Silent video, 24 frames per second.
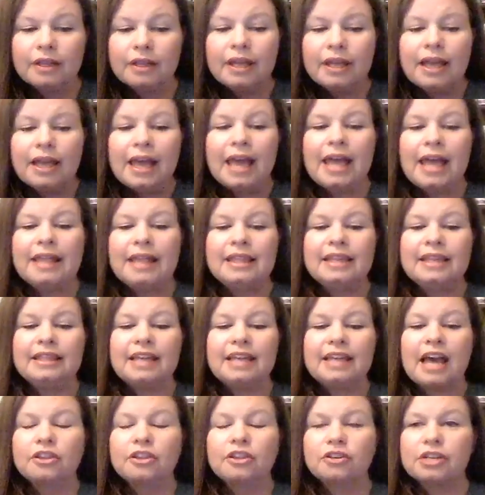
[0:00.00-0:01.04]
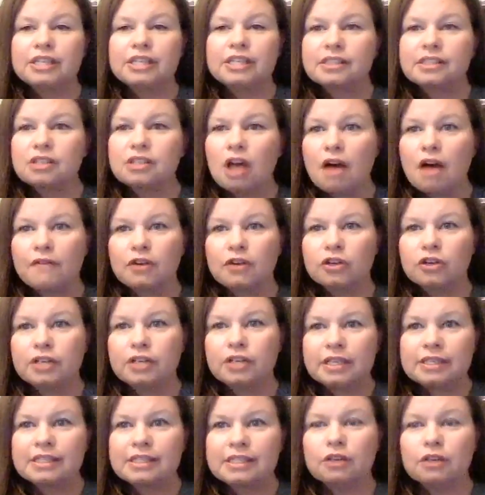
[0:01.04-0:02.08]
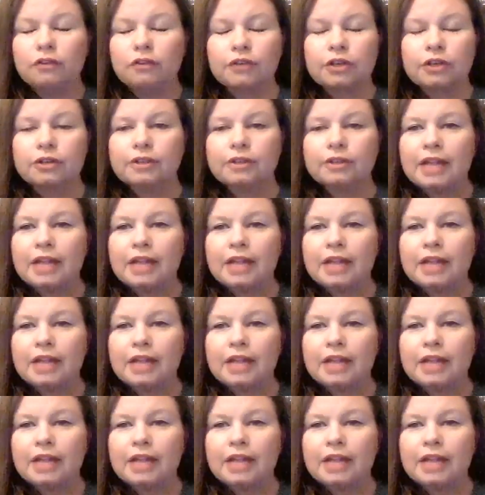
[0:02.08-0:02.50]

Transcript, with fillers: and then the other is sovereign silver.